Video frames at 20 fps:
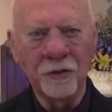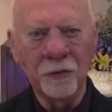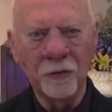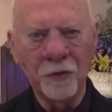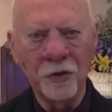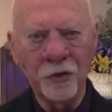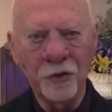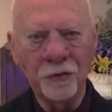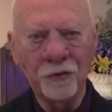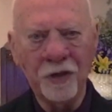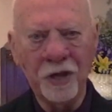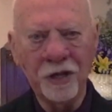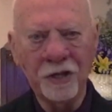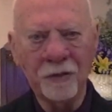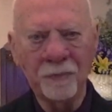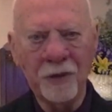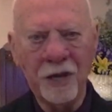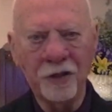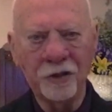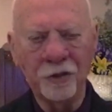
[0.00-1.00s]
When you think
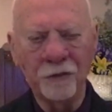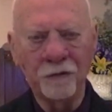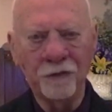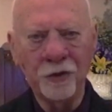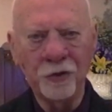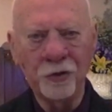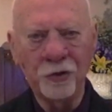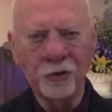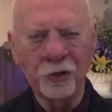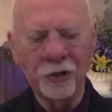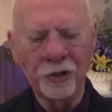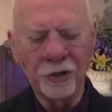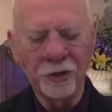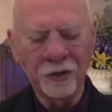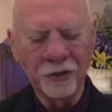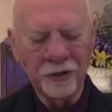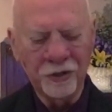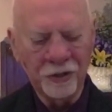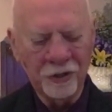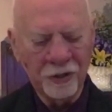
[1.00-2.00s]
about the future,
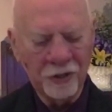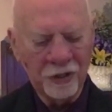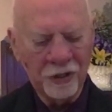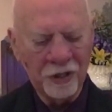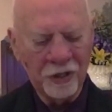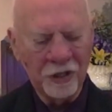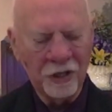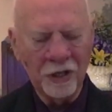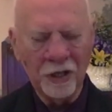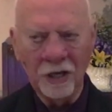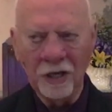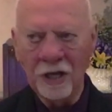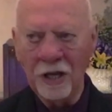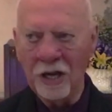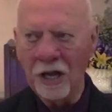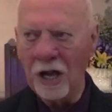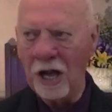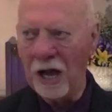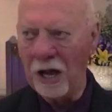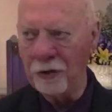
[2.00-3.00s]

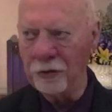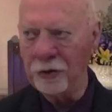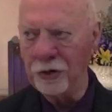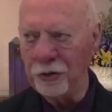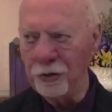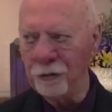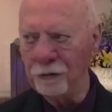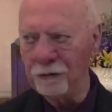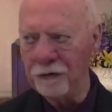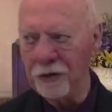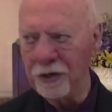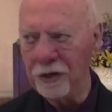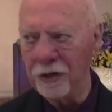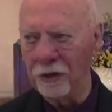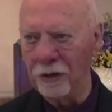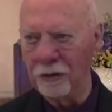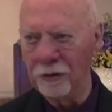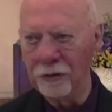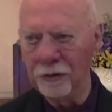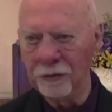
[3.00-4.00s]
how do you feel?